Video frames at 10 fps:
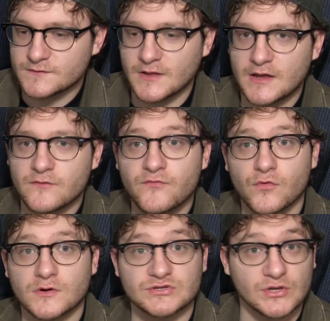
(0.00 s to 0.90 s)
slated
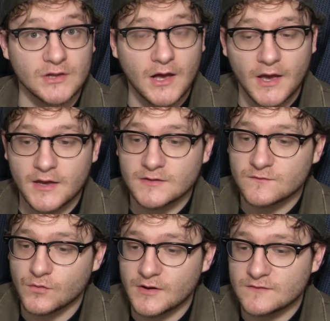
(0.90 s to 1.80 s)
for July
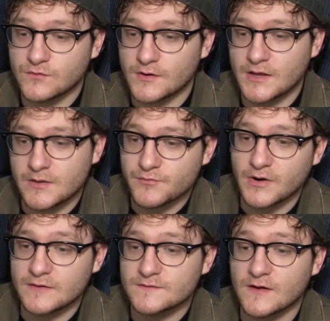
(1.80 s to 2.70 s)
2020,
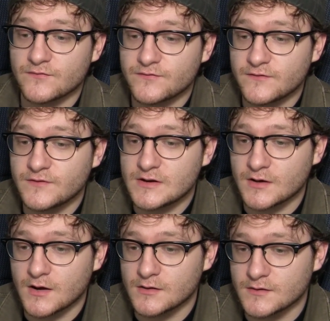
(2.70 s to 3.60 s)
priced at
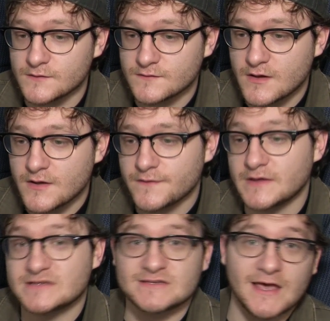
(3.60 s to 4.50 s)
$50,
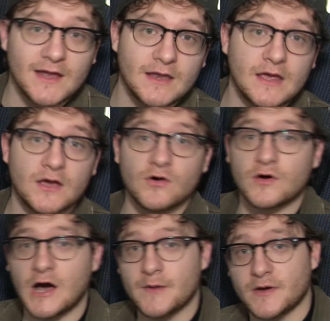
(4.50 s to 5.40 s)
the San Diego
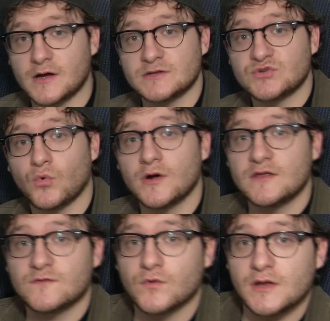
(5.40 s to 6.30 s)
Comic-Con
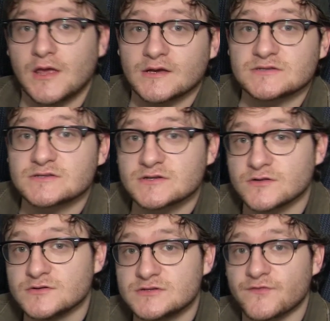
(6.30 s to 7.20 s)
2020
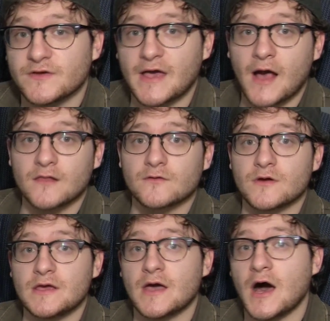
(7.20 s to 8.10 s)
exclusive
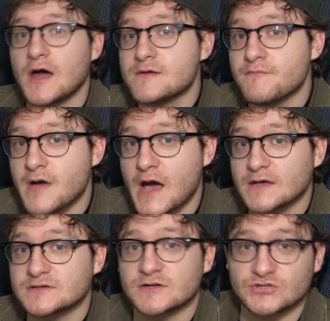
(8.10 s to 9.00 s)
gallery
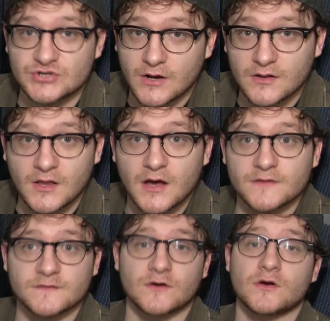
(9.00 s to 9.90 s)
Unmasked Jungle
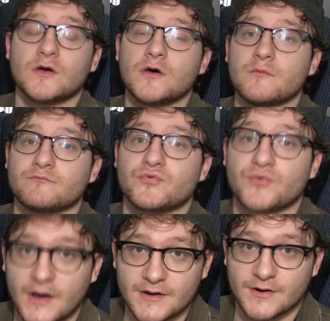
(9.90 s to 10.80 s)
Hunter
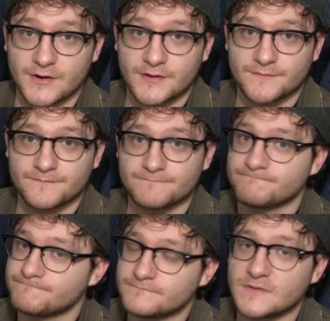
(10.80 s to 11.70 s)
Predator.
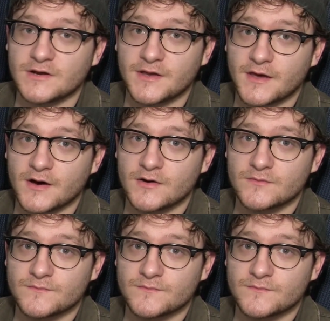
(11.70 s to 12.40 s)
There you go.